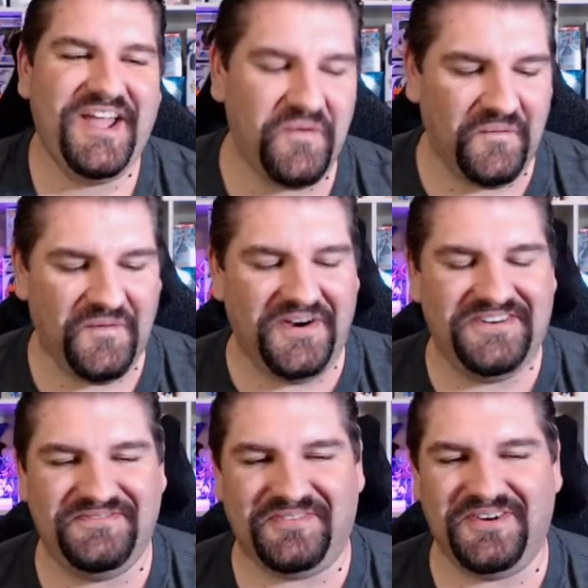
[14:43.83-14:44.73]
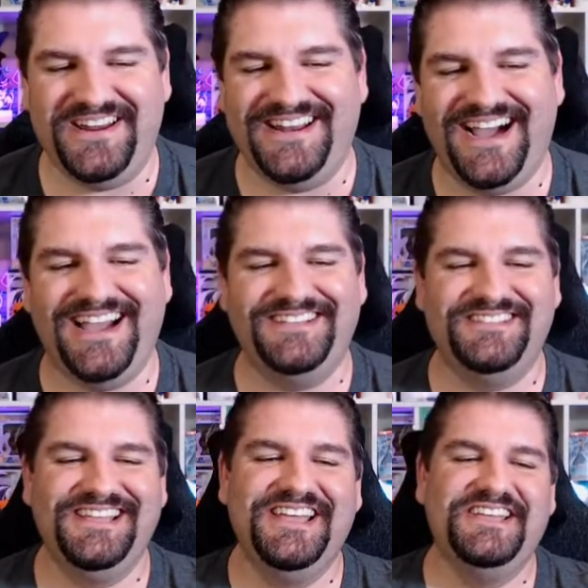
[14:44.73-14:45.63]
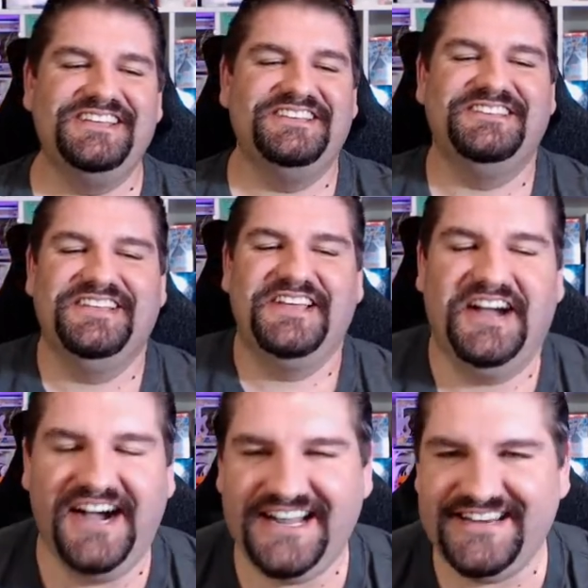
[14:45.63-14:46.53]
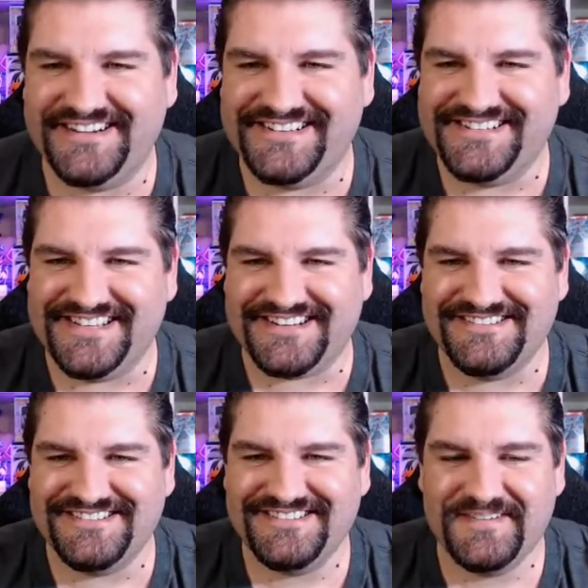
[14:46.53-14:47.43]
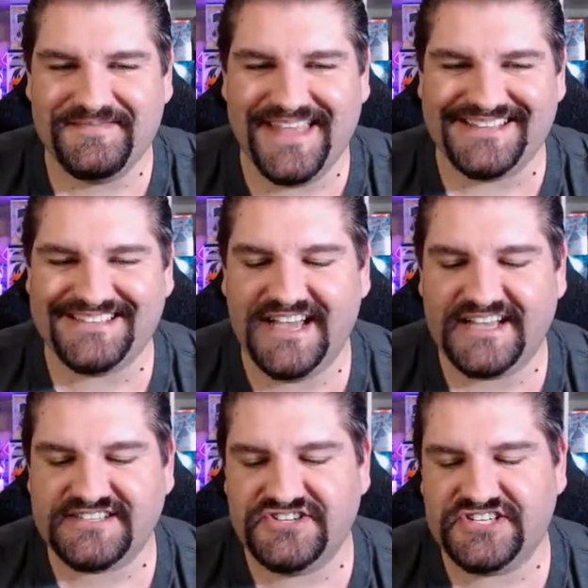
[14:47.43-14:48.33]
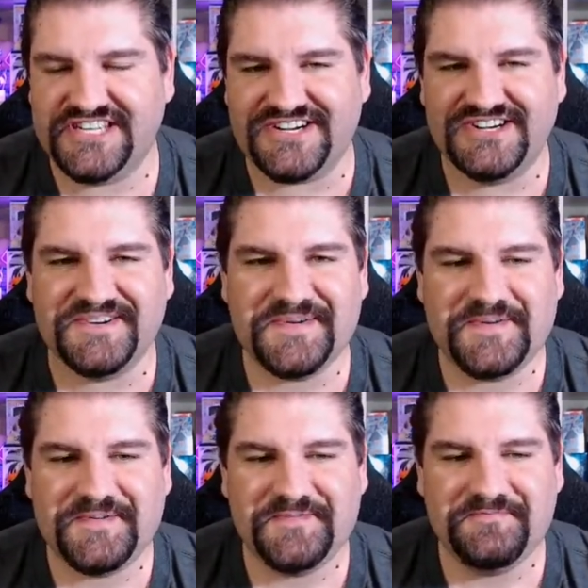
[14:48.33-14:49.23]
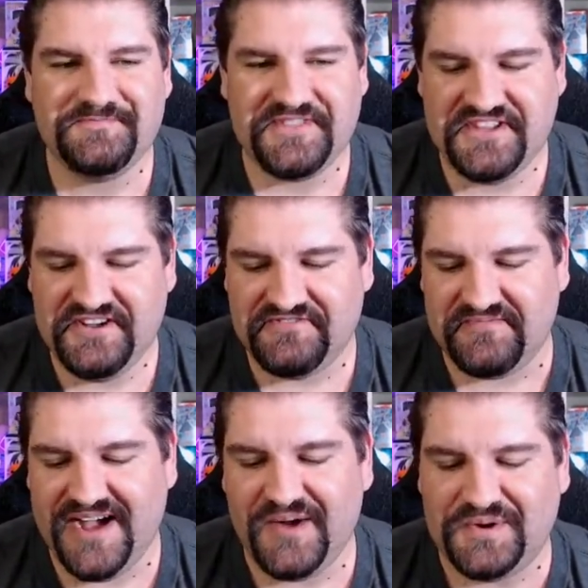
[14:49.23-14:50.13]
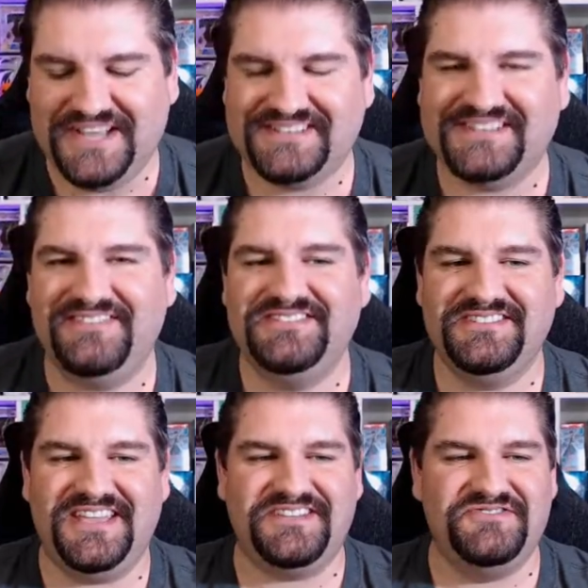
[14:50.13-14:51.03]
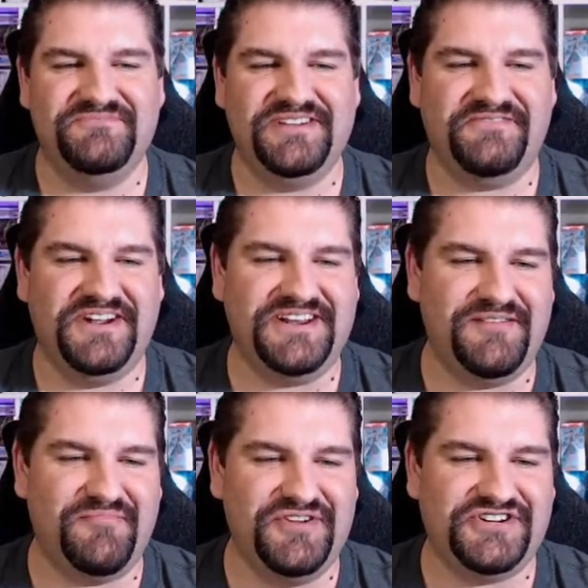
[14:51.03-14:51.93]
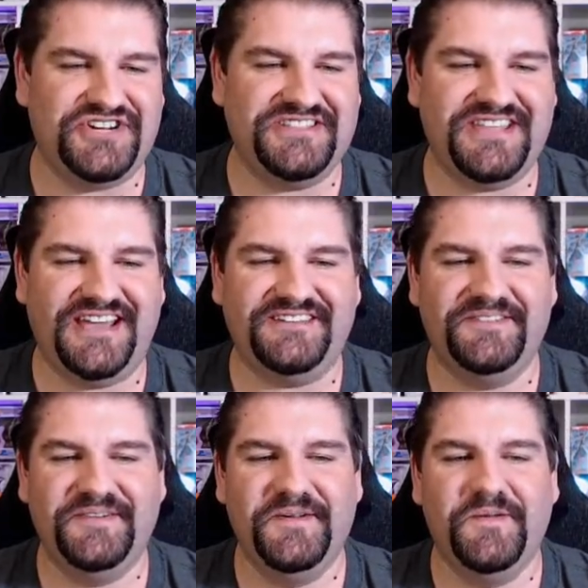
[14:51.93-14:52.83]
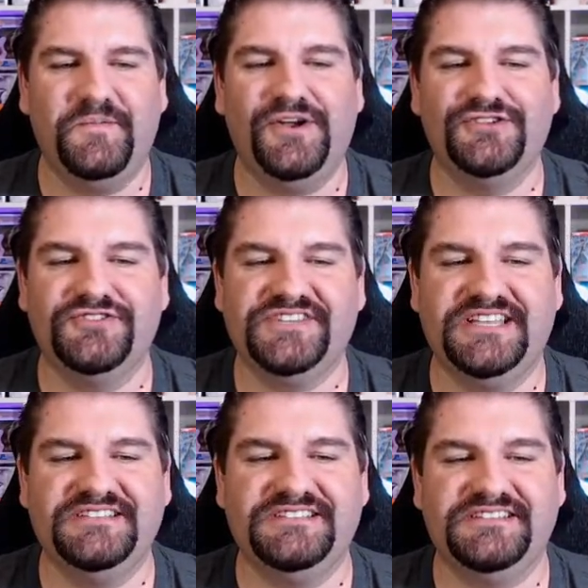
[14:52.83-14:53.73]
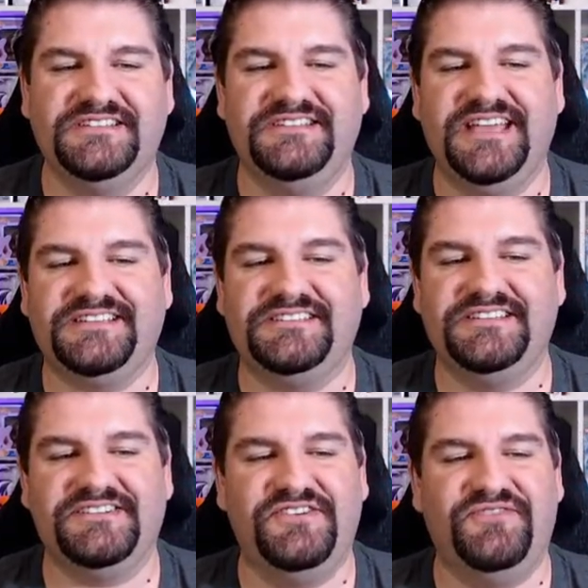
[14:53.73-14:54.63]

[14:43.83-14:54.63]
149 hot dog sticker, that sausage sticker from High 187. Thank you, my friend. I appreciate that. We all know Zen's next sticker